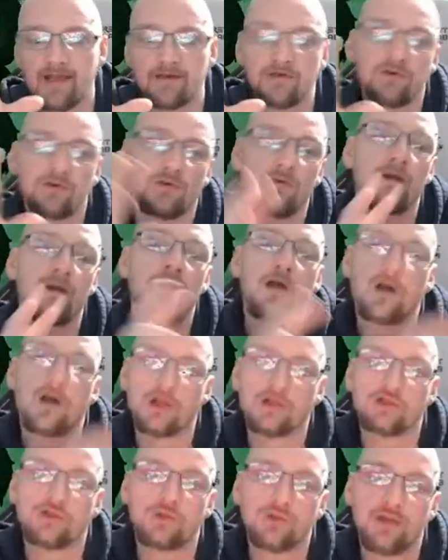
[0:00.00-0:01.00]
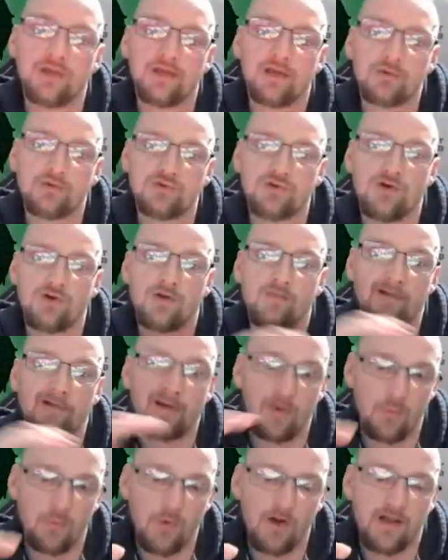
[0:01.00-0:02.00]
do a 2 key Ultra Nightmare
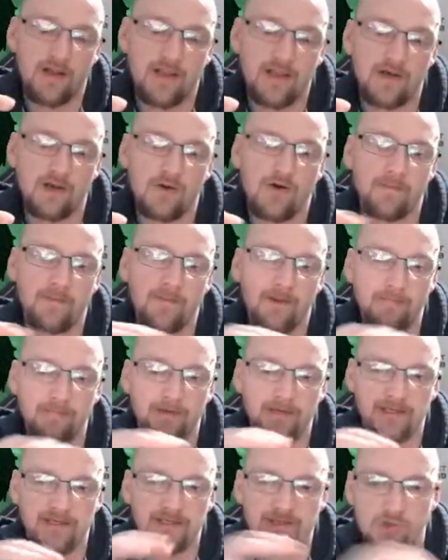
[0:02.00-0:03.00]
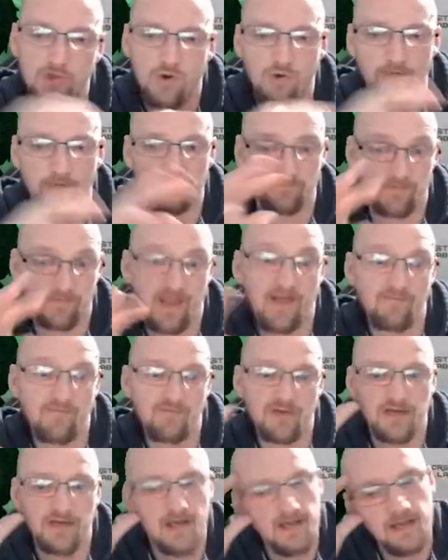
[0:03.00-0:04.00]
and a 1 key Nightmare, but it's not
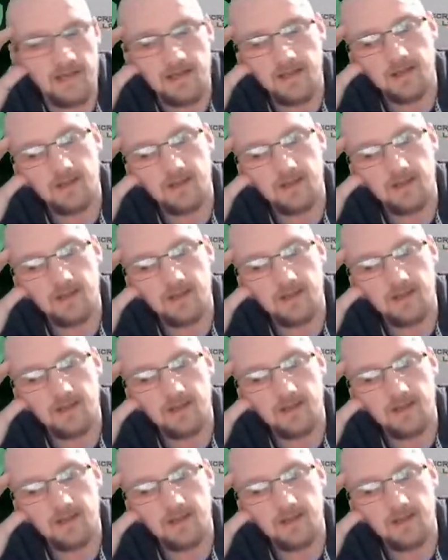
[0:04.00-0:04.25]
every day.